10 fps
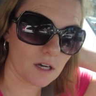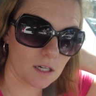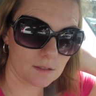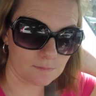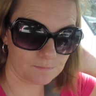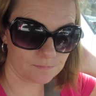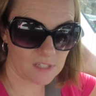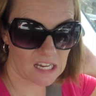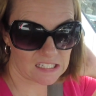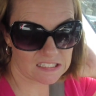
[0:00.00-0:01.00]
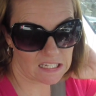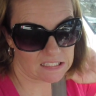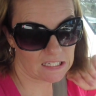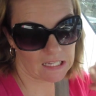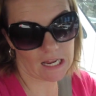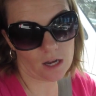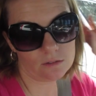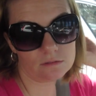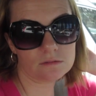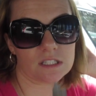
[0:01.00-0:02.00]
um, kind of testing it
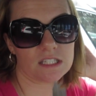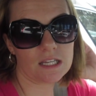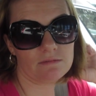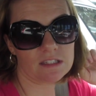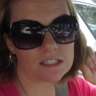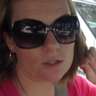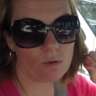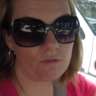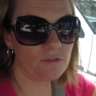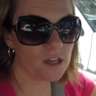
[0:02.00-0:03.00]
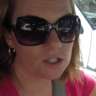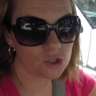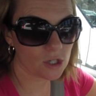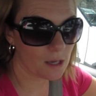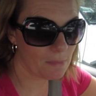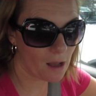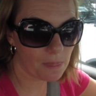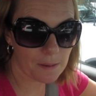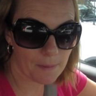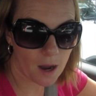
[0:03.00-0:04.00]
out to see if this little fit trim
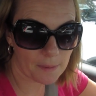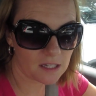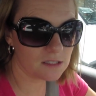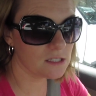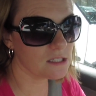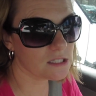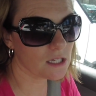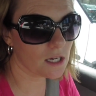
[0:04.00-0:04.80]
healthy mama is